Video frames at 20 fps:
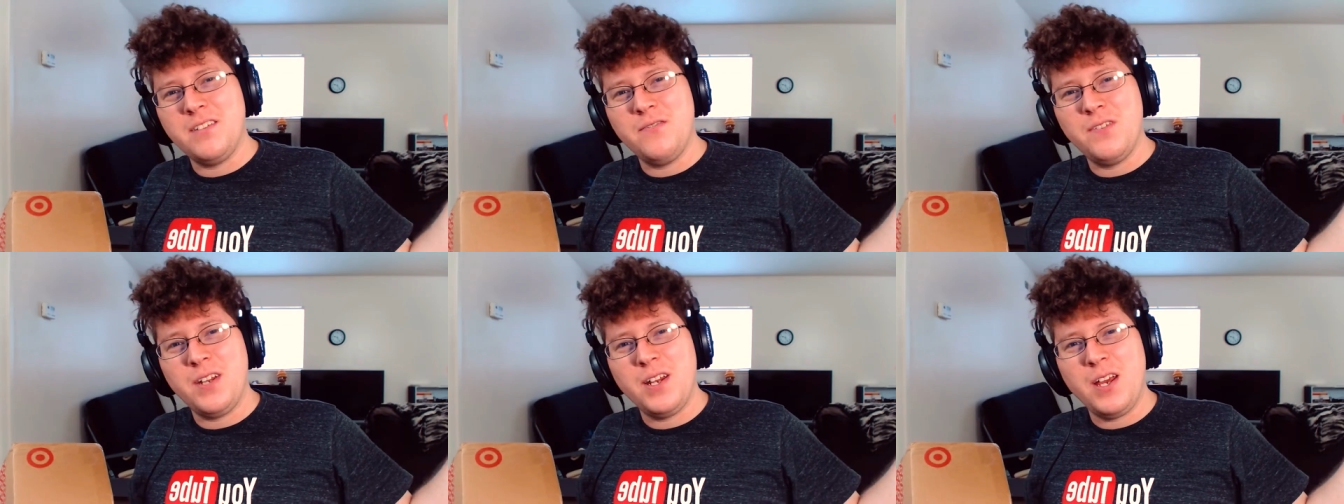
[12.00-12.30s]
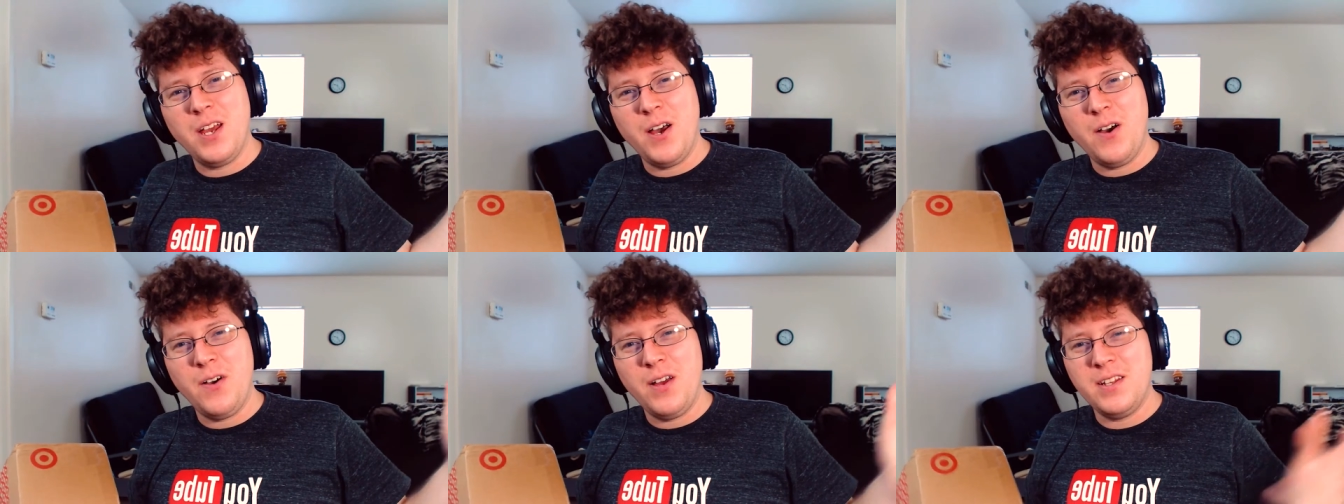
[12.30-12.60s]

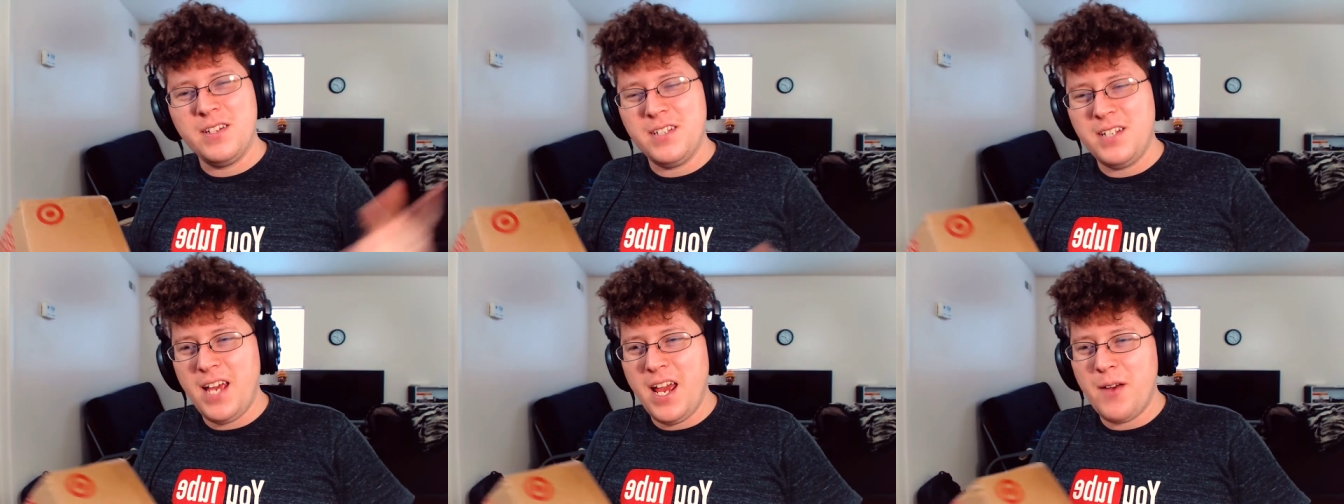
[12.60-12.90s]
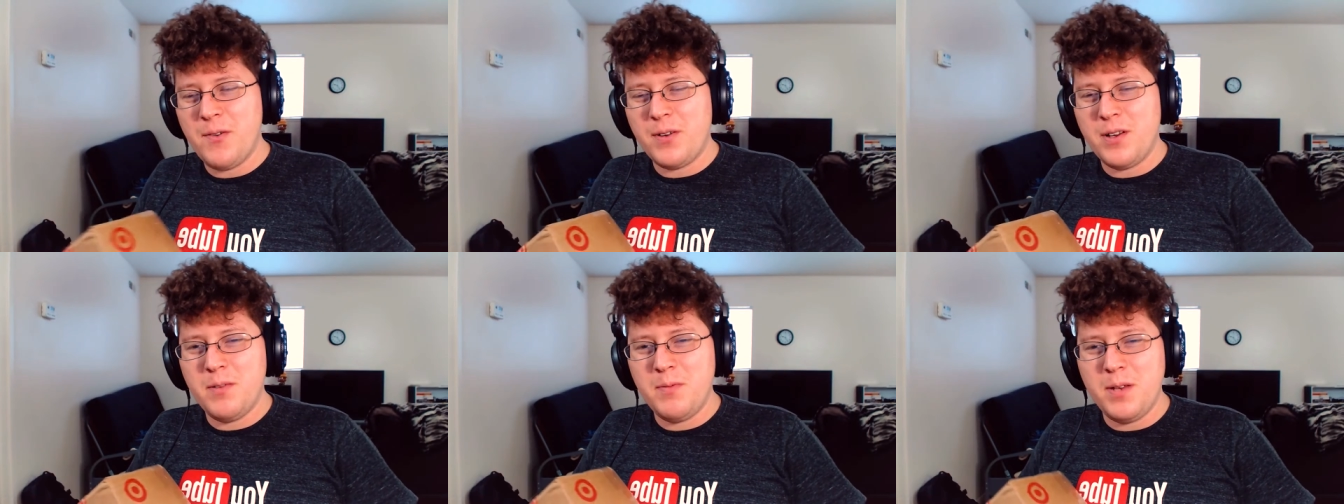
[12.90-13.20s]
video. And
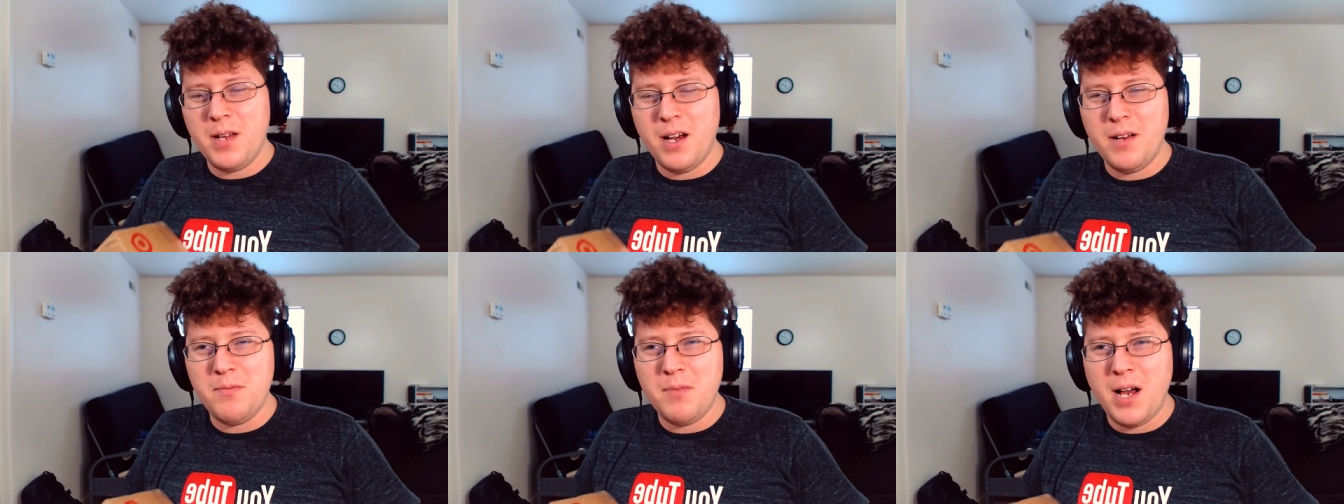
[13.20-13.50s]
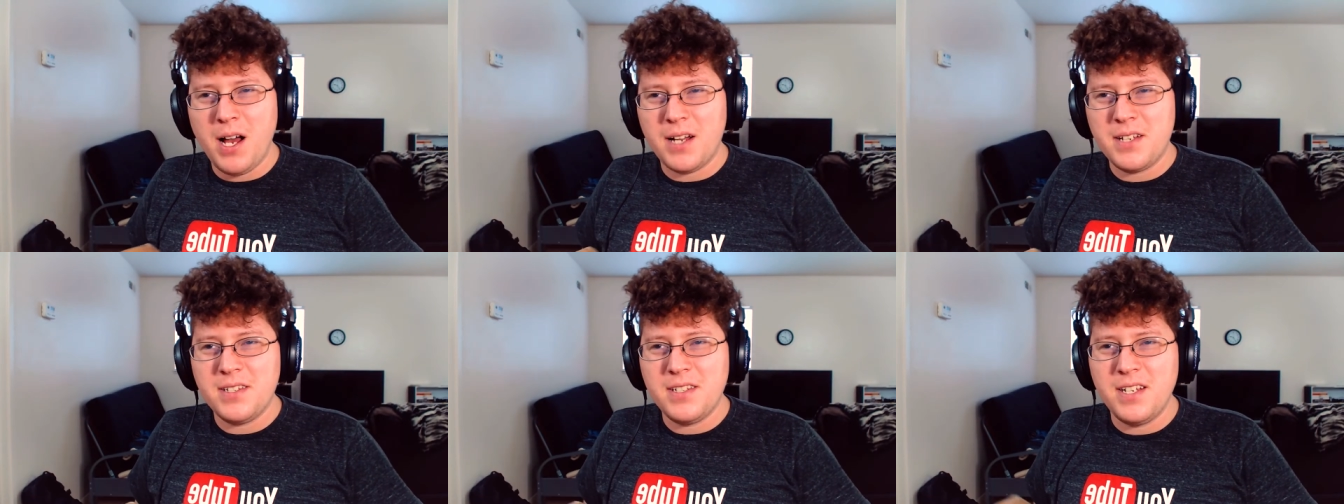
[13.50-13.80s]
today we're going to be
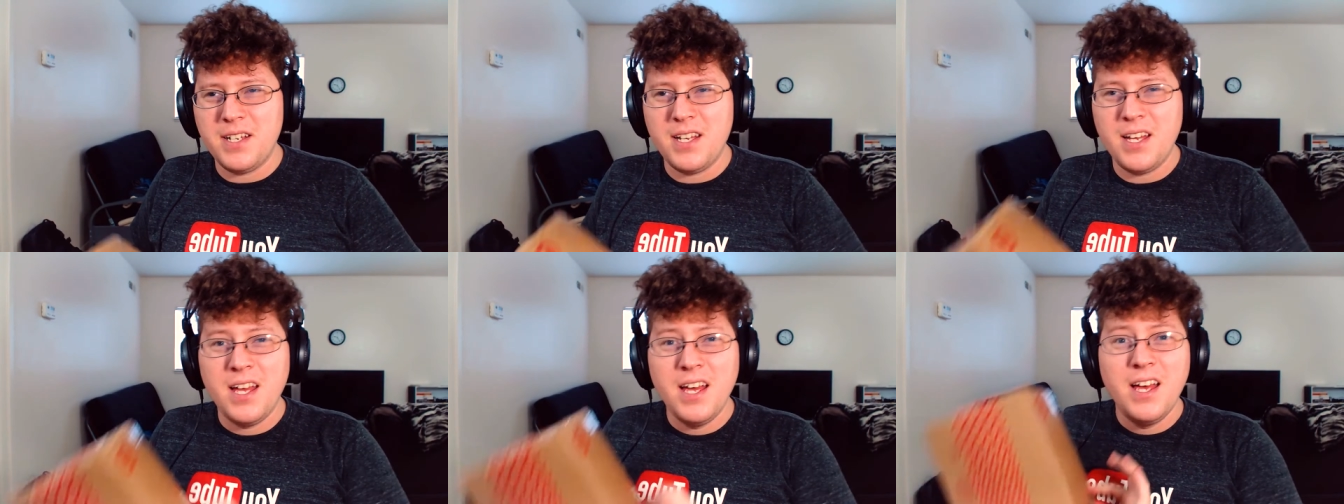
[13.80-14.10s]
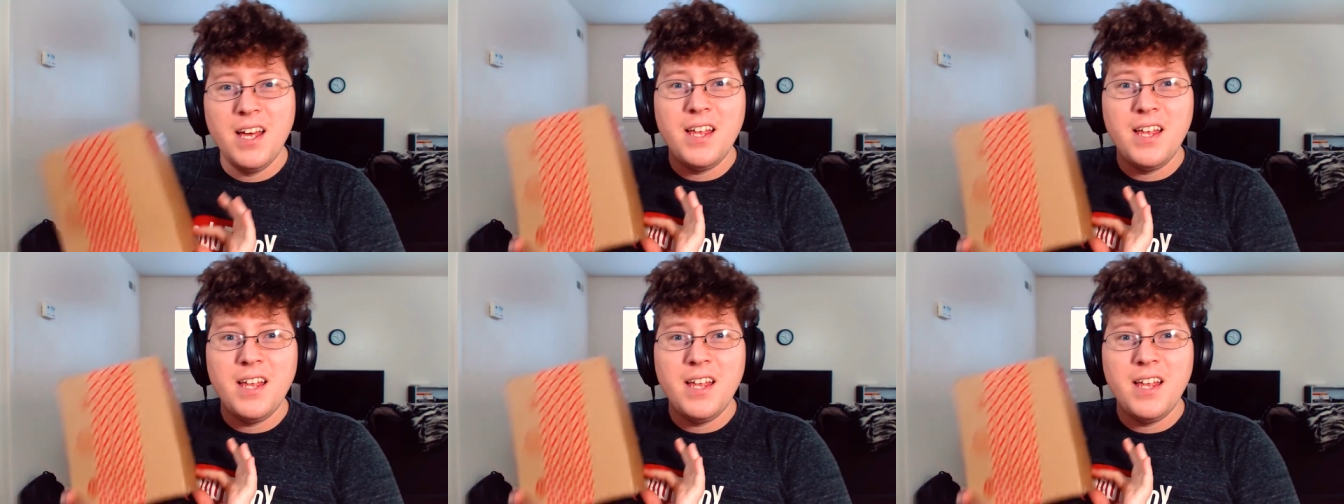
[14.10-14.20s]
unboxing